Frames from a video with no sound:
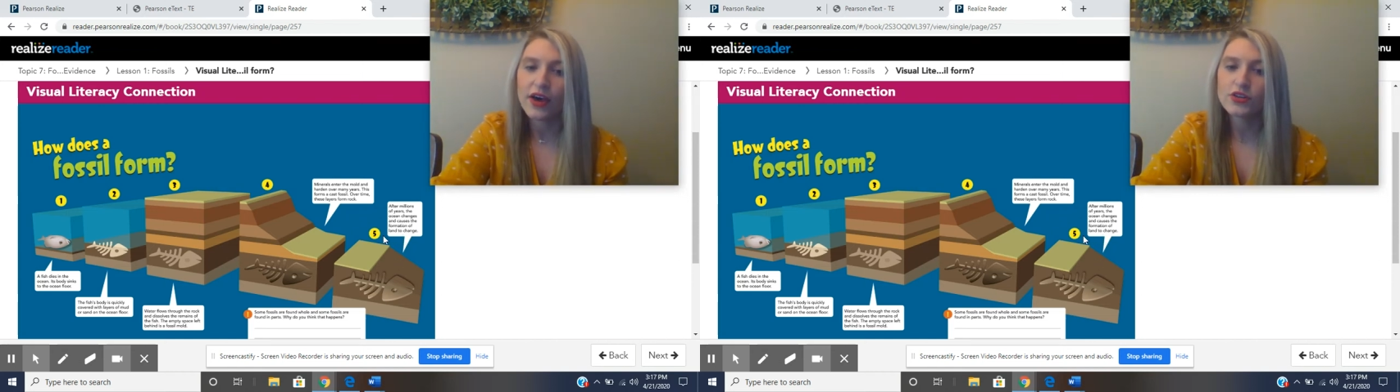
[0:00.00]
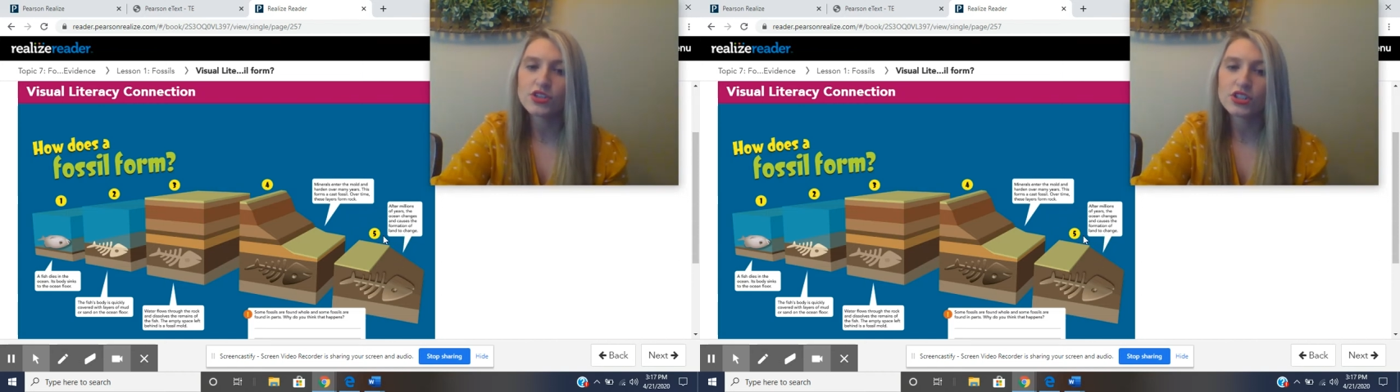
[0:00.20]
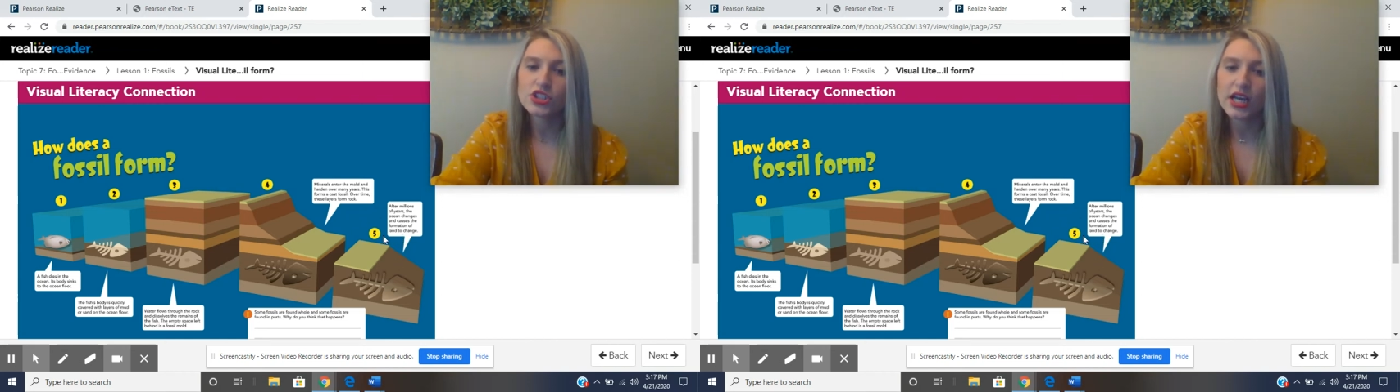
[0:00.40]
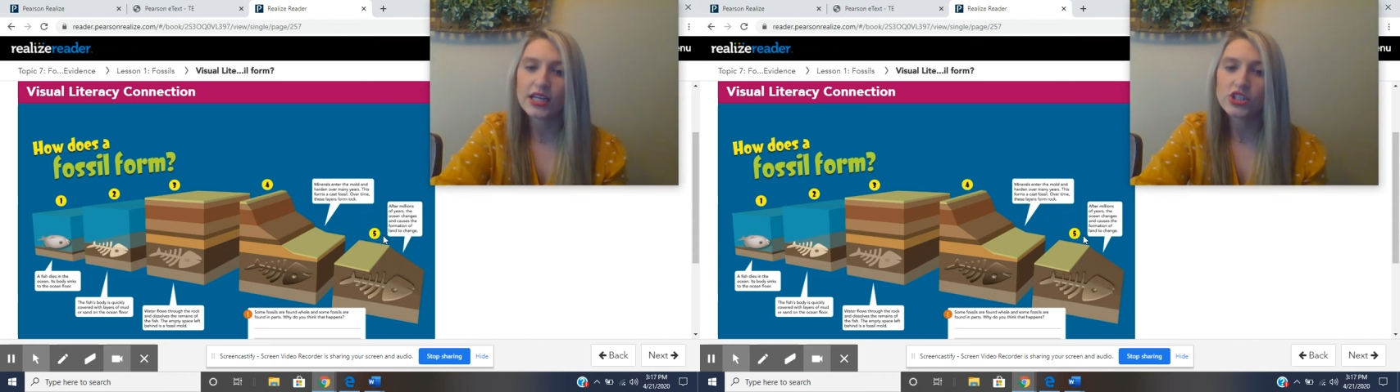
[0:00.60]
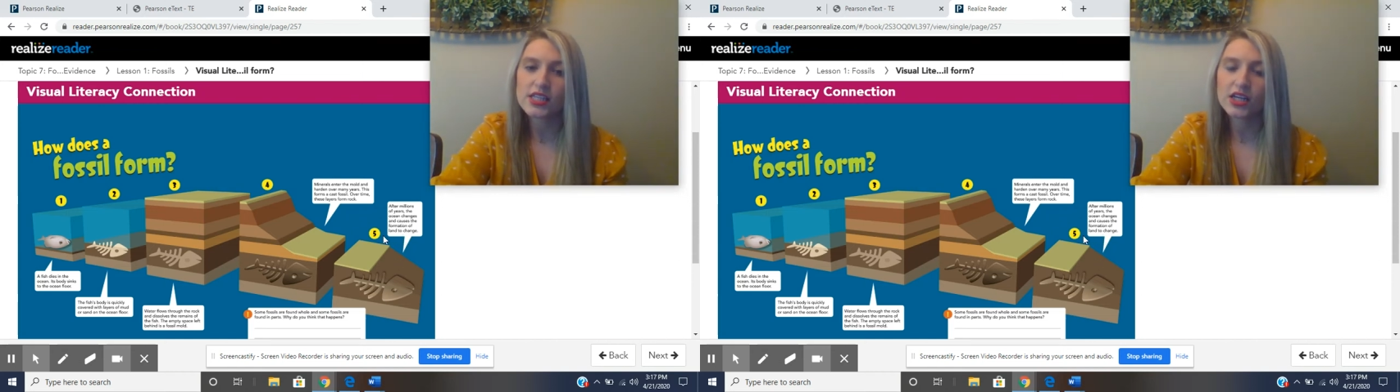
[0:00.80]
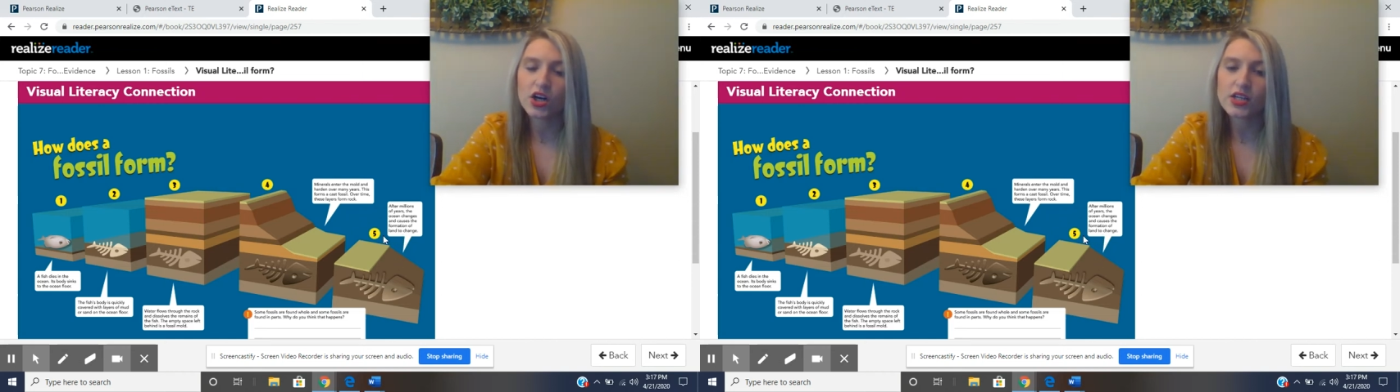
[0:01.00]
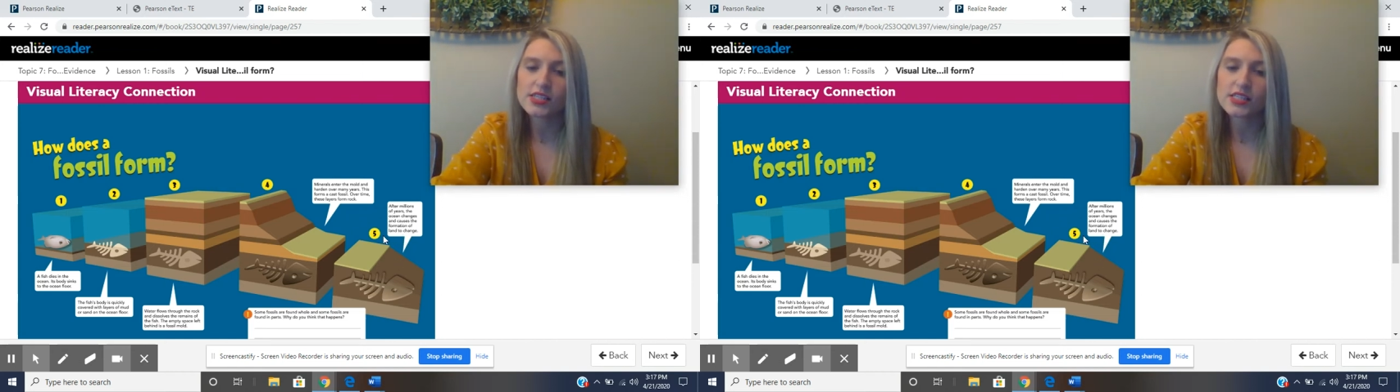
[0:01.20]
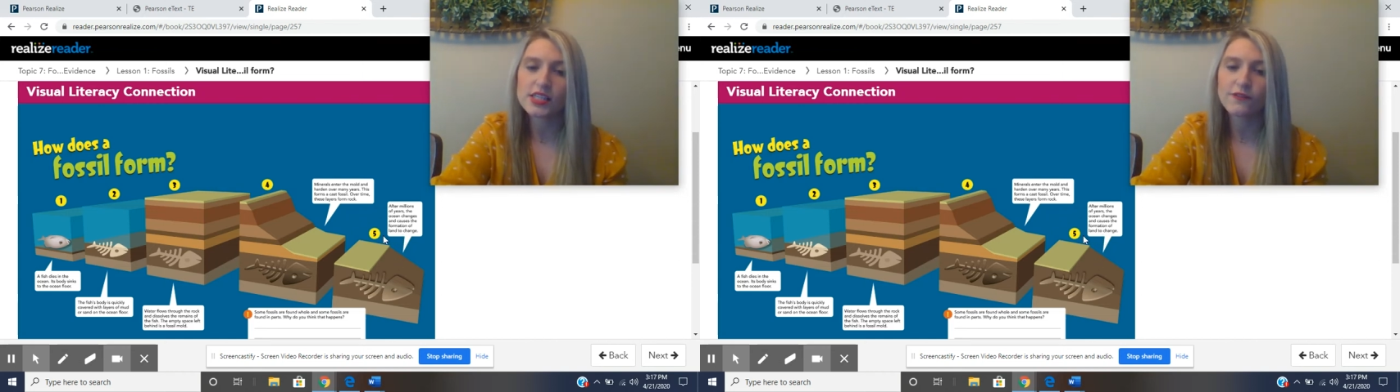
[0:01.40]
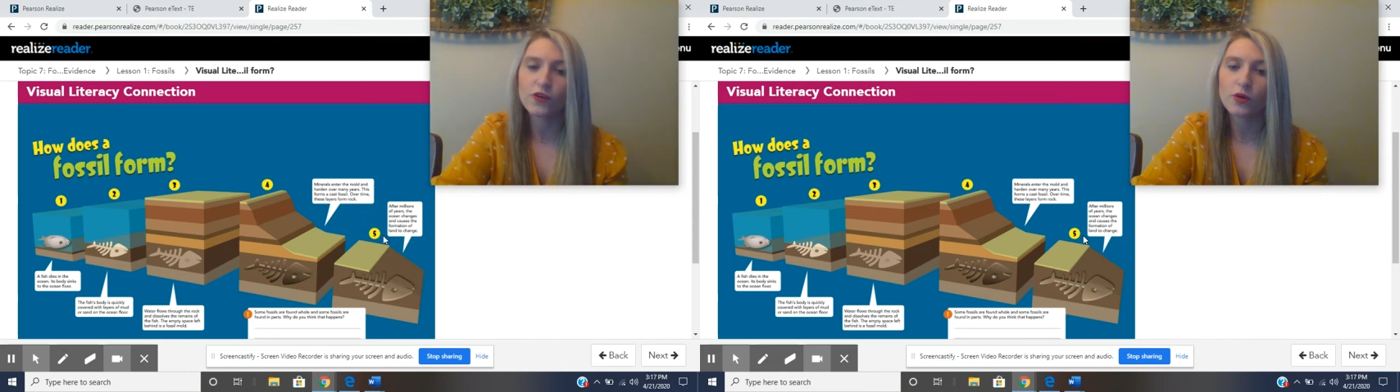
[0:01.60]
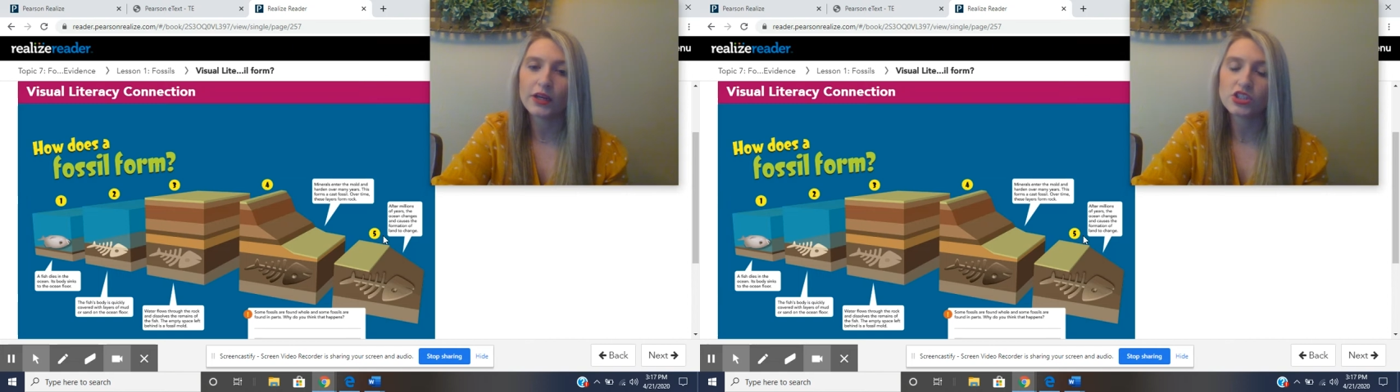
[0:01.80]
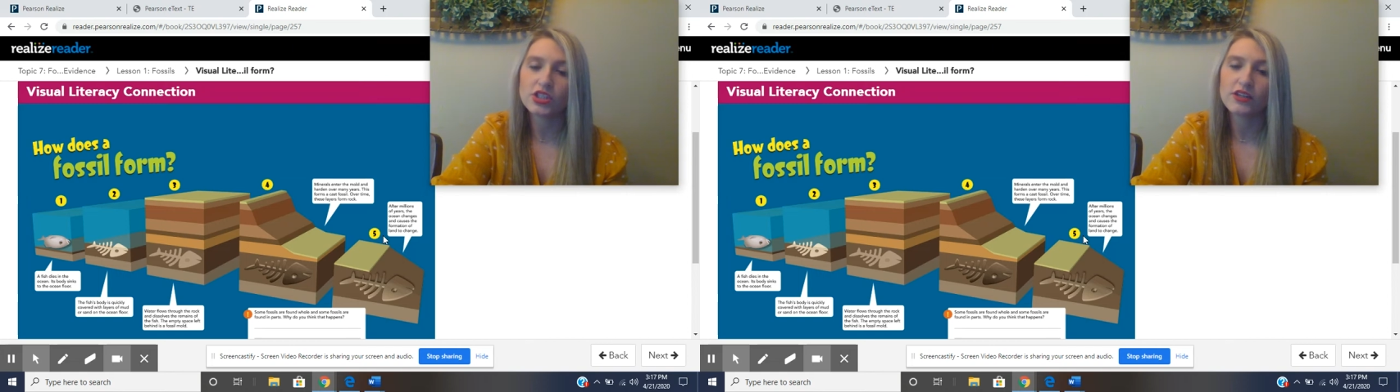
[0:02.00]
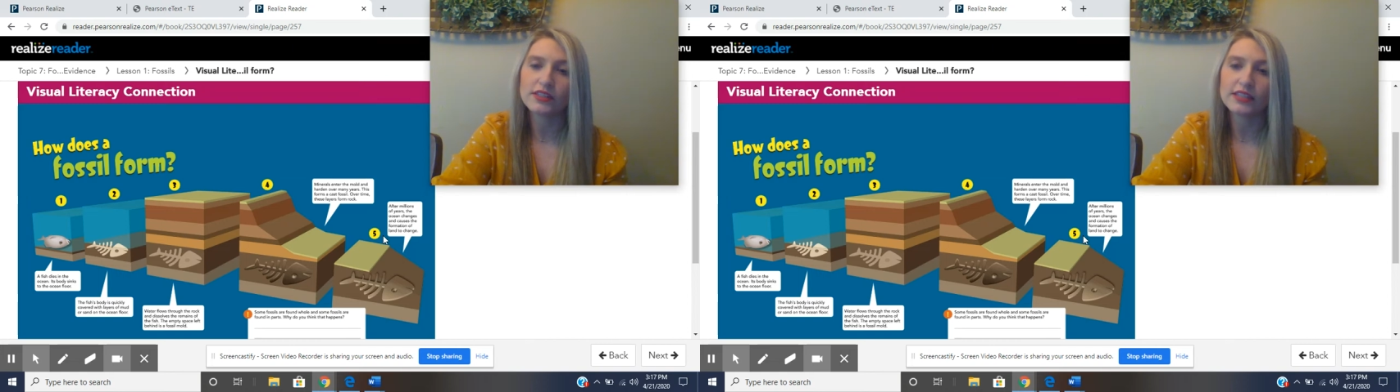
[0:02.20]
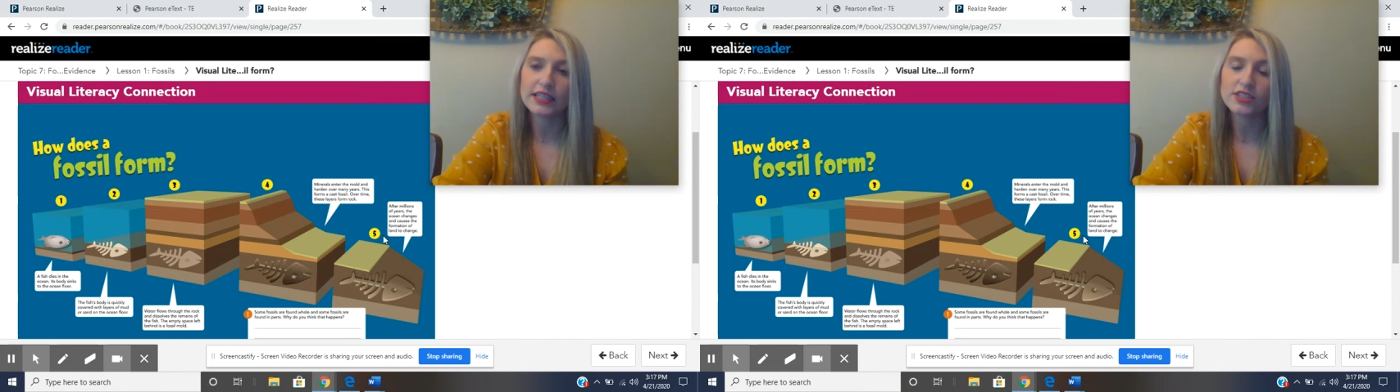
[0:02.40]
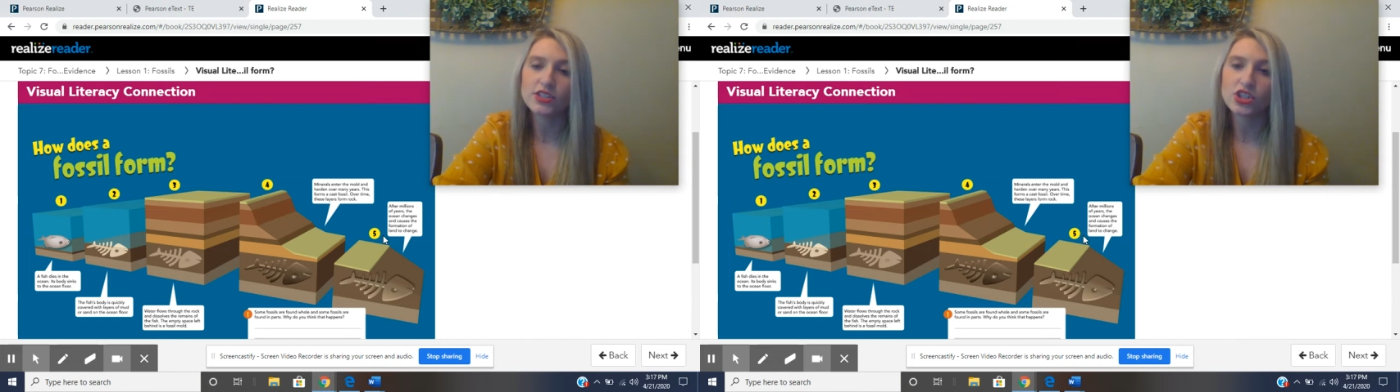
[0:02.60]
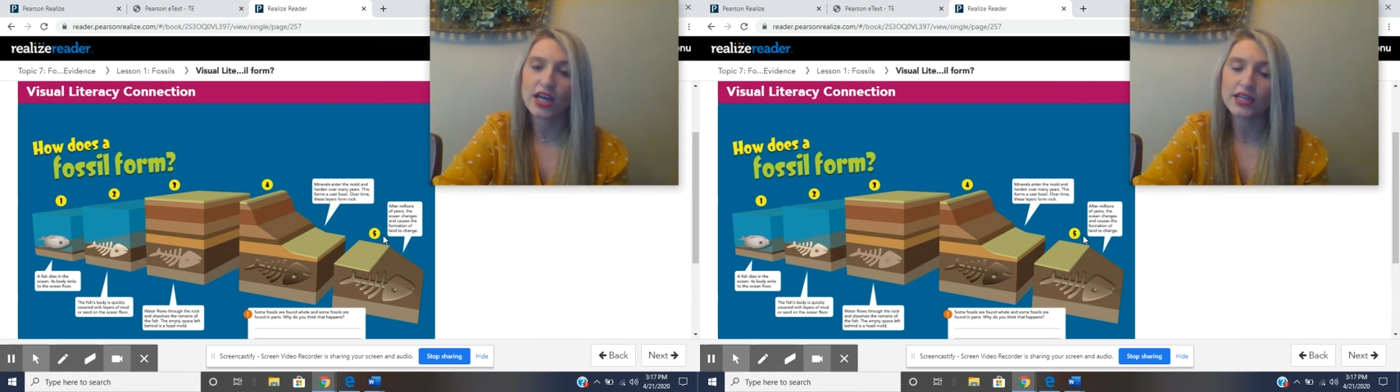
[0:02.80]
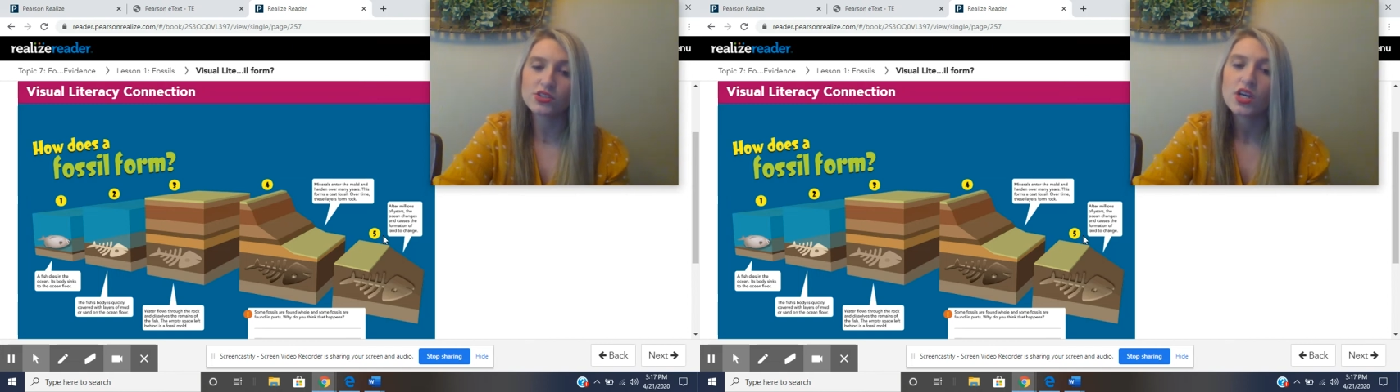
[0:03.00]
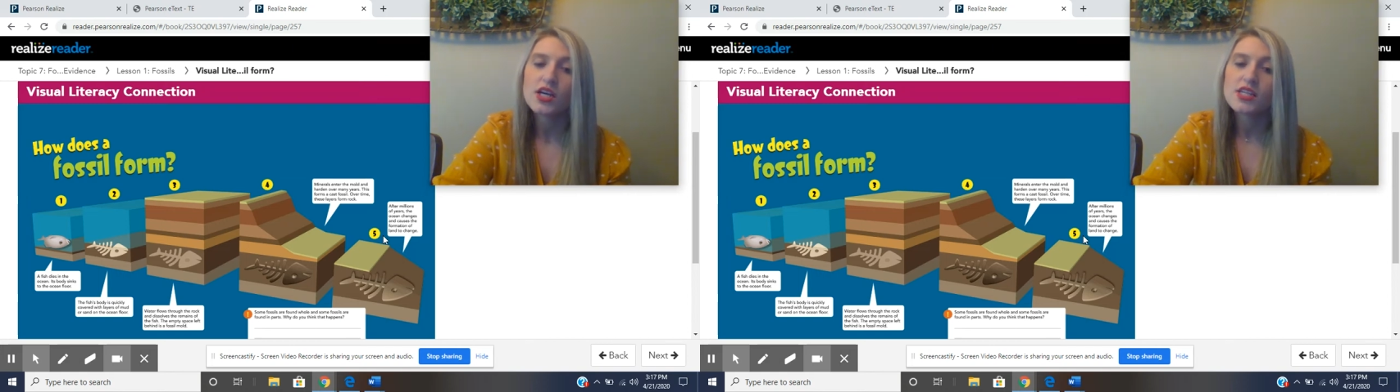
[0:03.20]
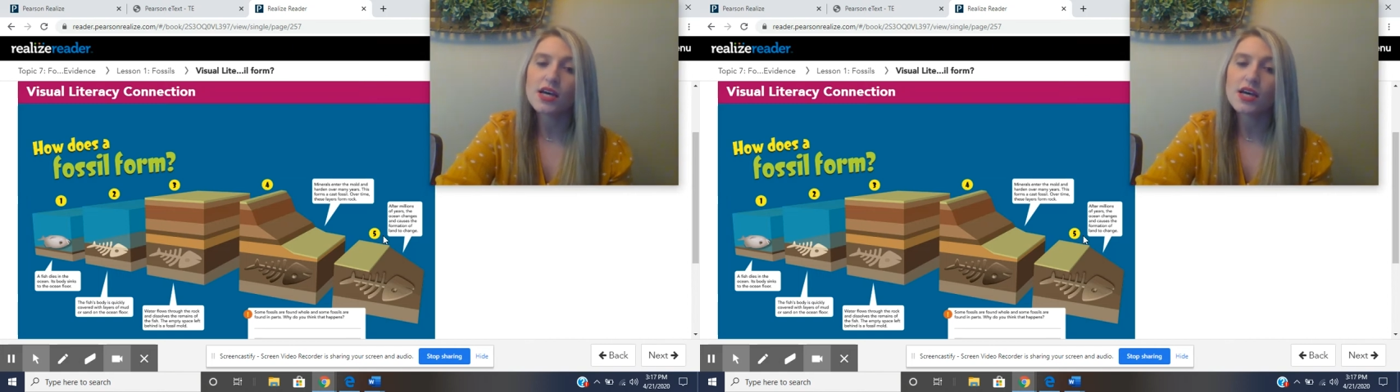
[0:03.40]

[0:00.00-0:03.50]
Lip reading: the ocean changes and causes the formation of land to change.